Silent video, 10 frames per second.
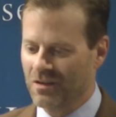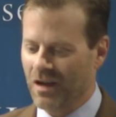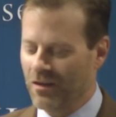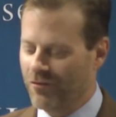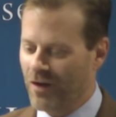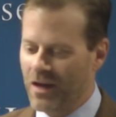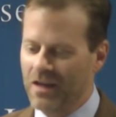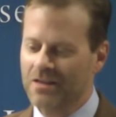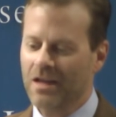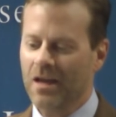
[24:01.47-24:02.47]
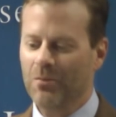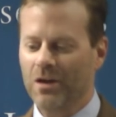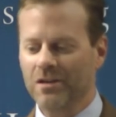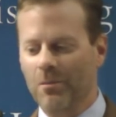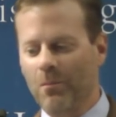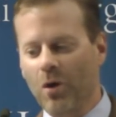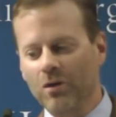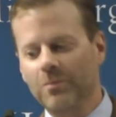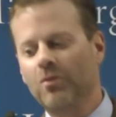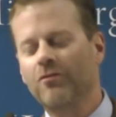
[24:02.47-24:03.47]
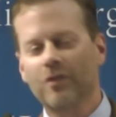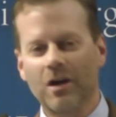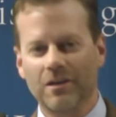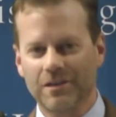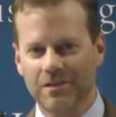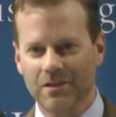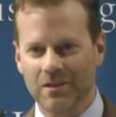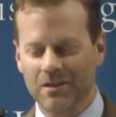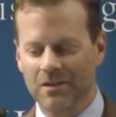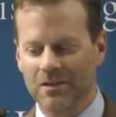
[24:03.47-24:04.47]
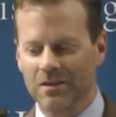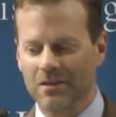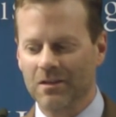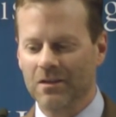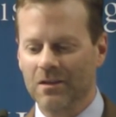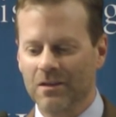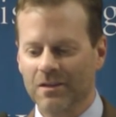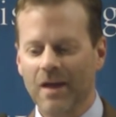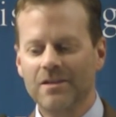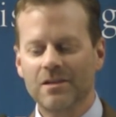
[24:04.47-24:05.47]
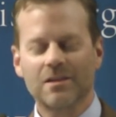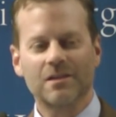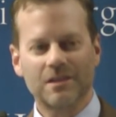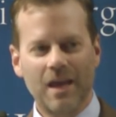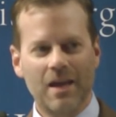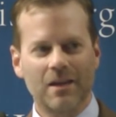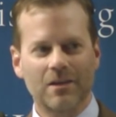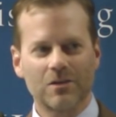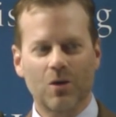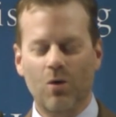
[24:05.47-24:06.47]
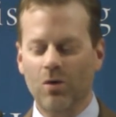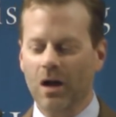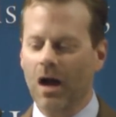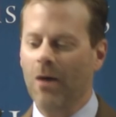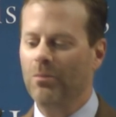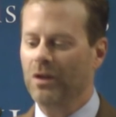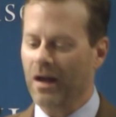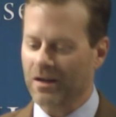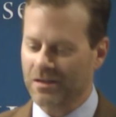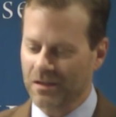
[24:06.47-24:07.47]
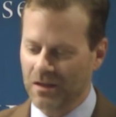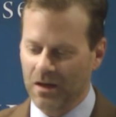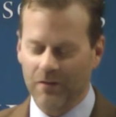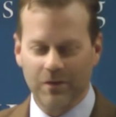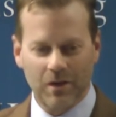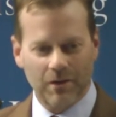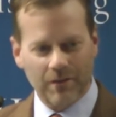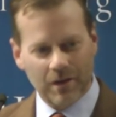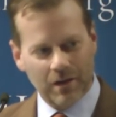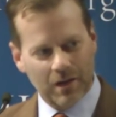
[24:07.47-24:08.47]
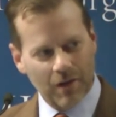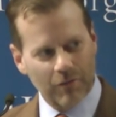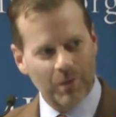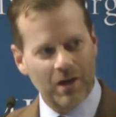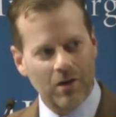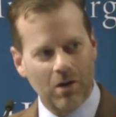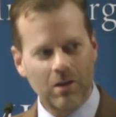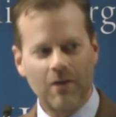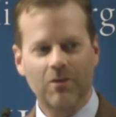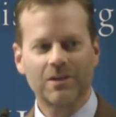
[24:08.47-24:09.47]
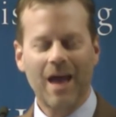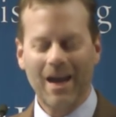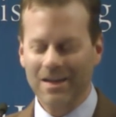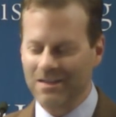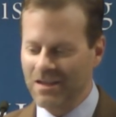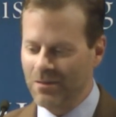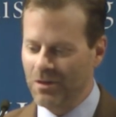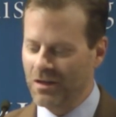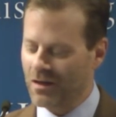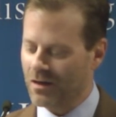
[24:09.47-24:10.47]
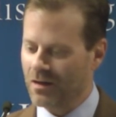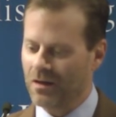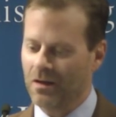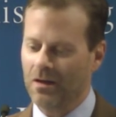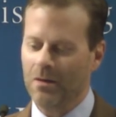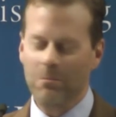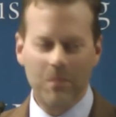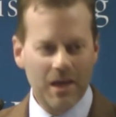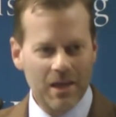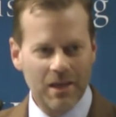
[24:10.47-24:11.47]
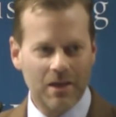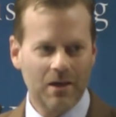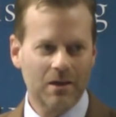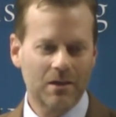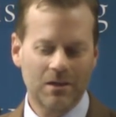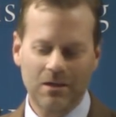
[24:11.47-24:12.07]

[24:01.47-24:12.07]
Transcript: Okay, the fight is taking place on multiple fronts. It's not just the state, there's a whole complex of, government at all levels, academia, media,